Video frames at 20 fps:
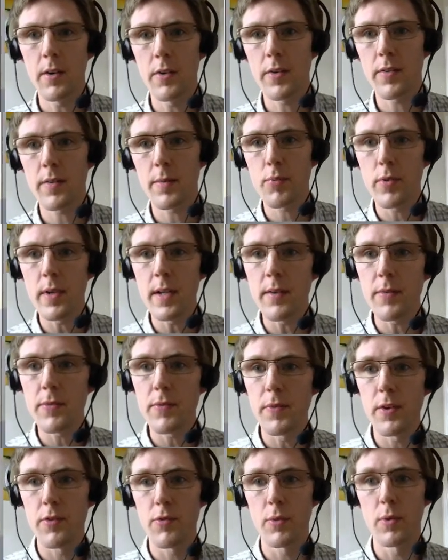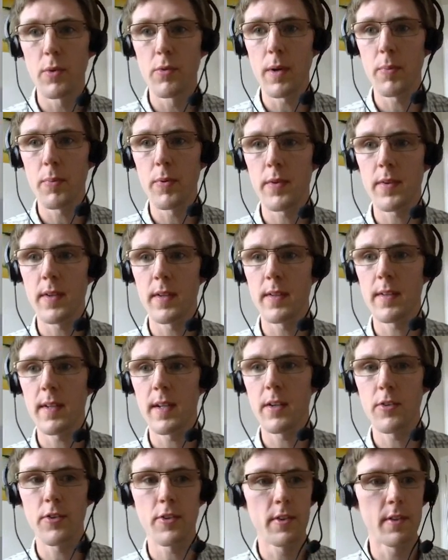Here is a brief visual
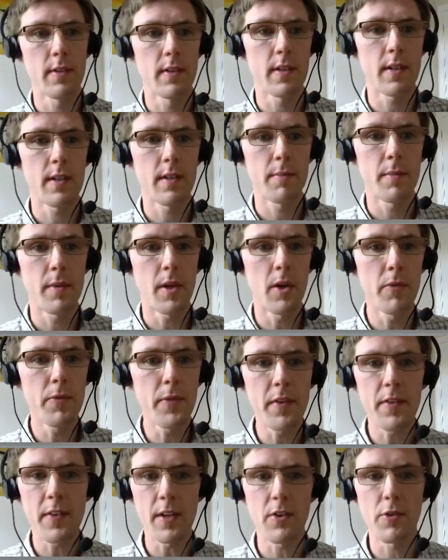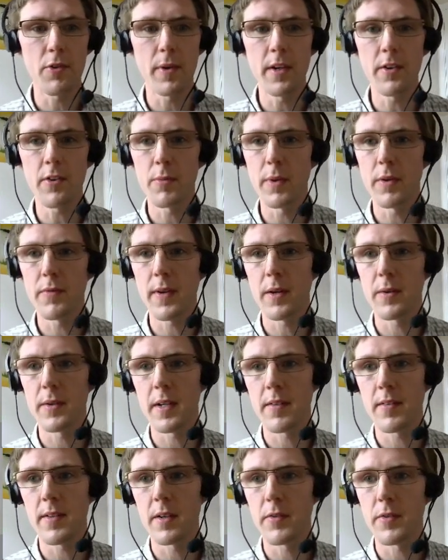representation of the situation we found
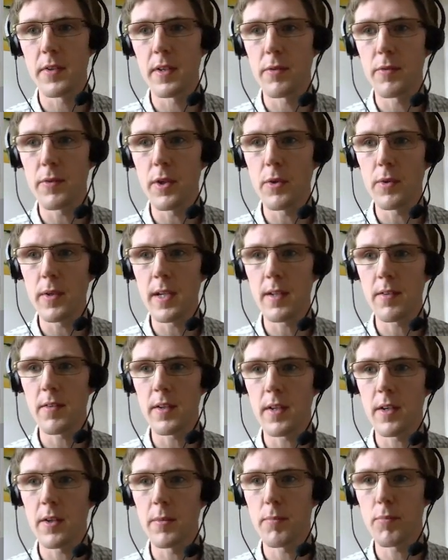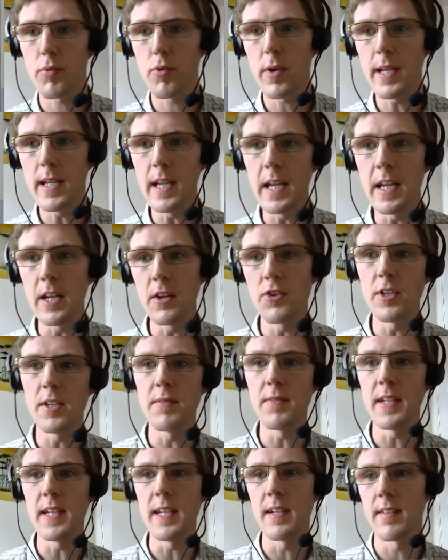ourselves in a few years ago,
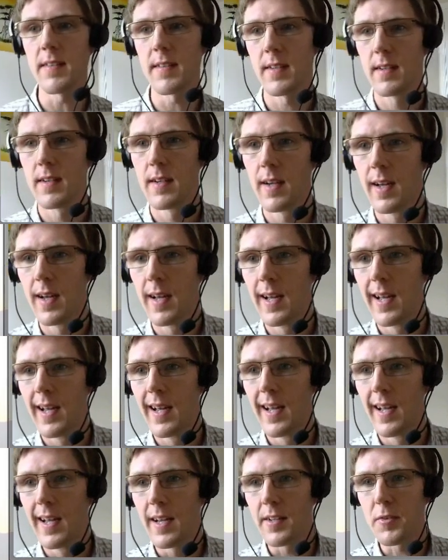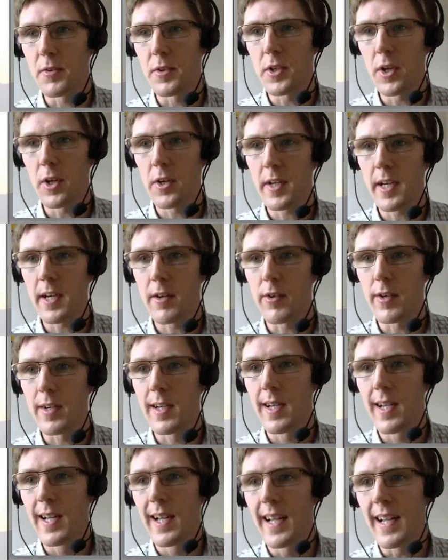pre-EGVs, as a dark era.
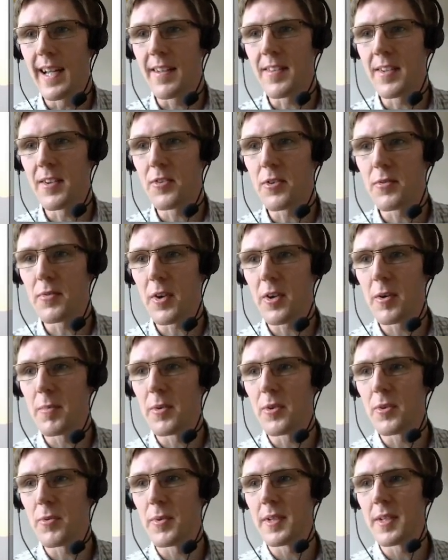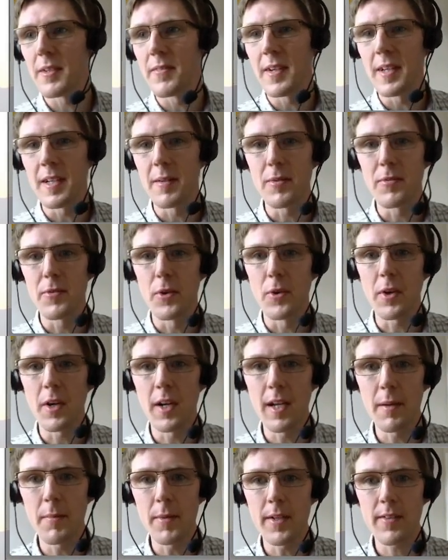Essential variables were developed for
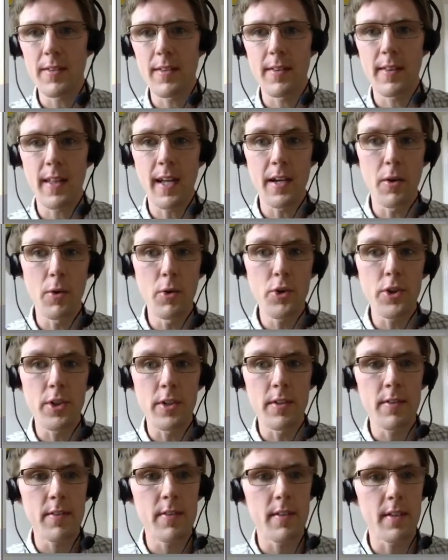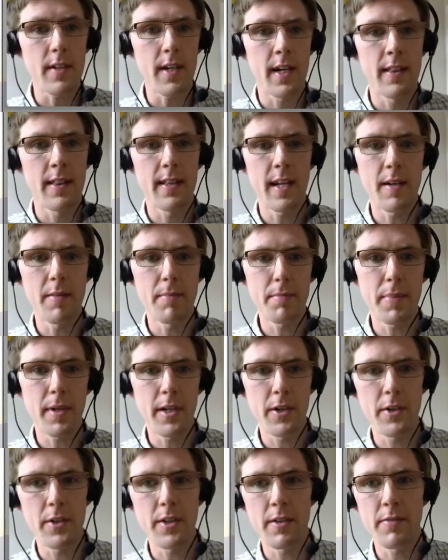climate, then oceans, and then
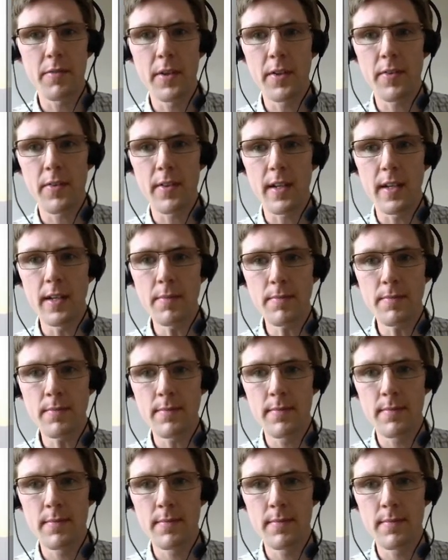biodiversity.